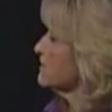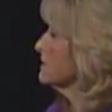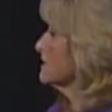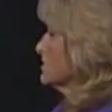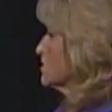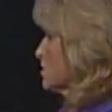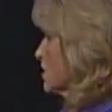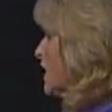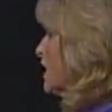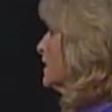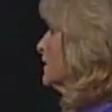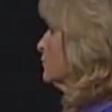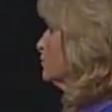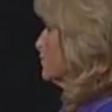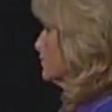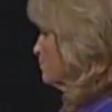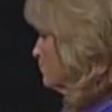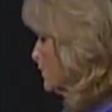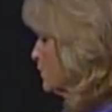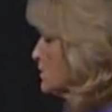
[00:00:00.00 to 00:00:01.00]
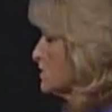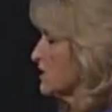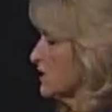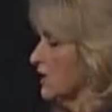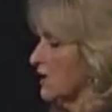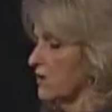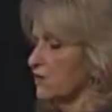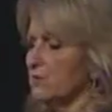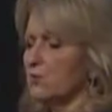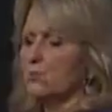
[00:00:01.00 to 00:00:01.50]
than a child would put
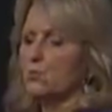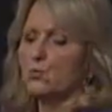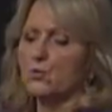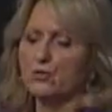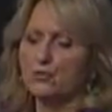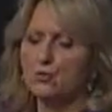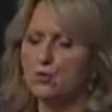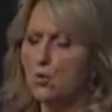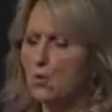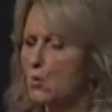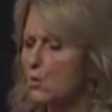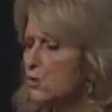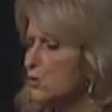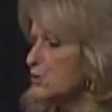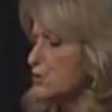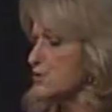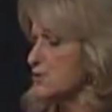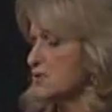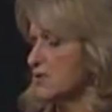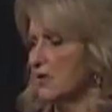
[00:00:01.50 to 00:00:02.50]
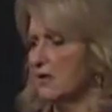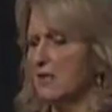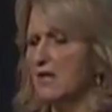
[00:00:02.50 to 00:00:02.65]
together with cords